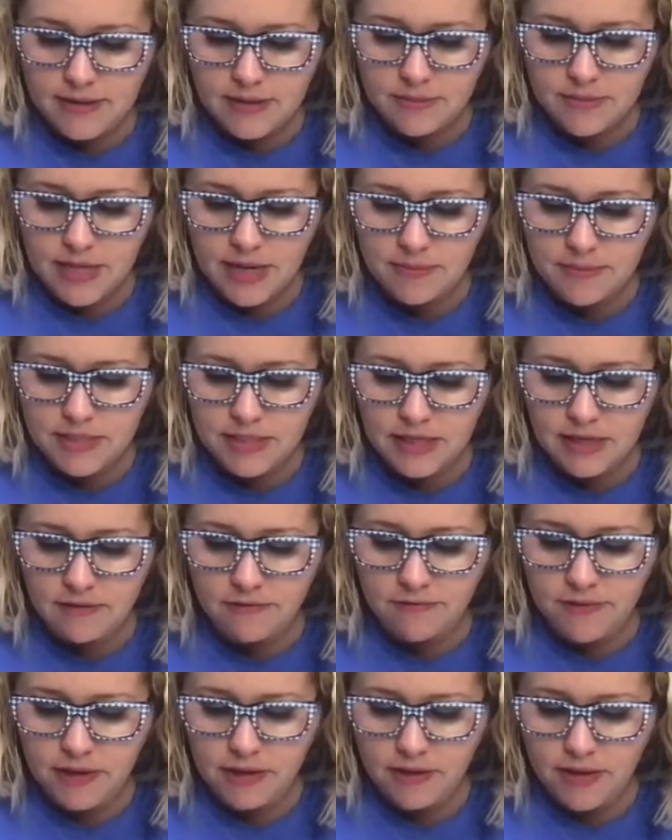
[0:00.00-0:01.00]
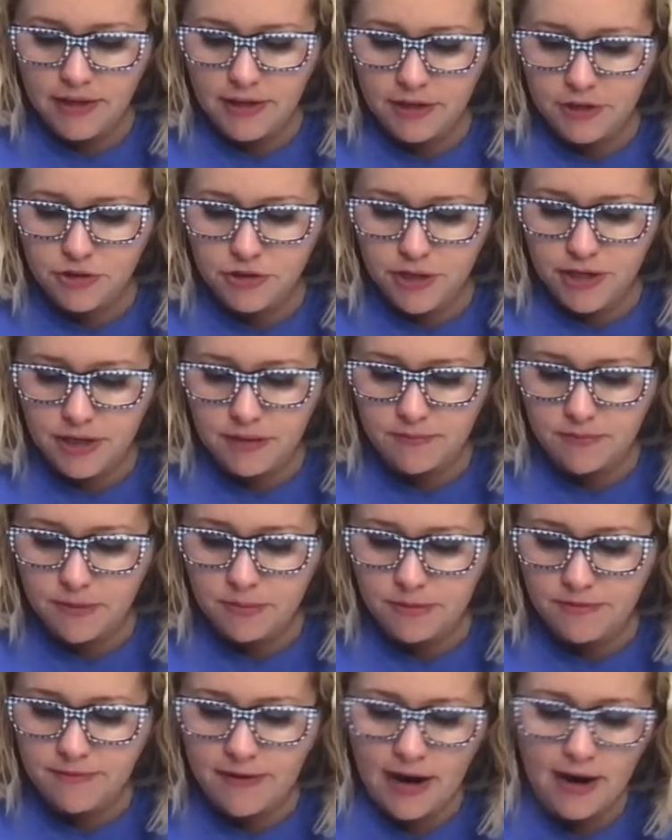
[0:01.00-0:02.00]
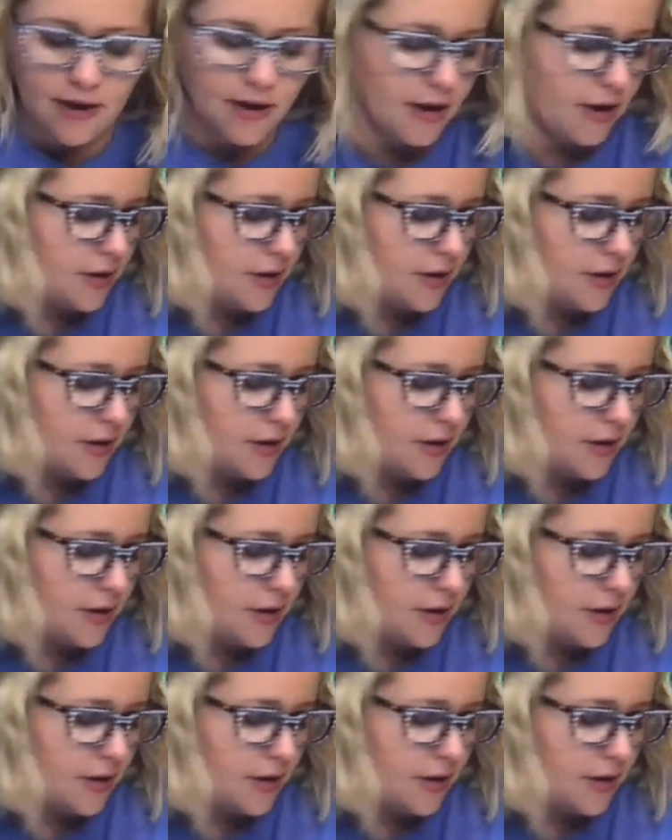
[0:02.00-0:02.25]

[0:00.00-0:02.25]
sometimes it can feel like you're drinking from a fire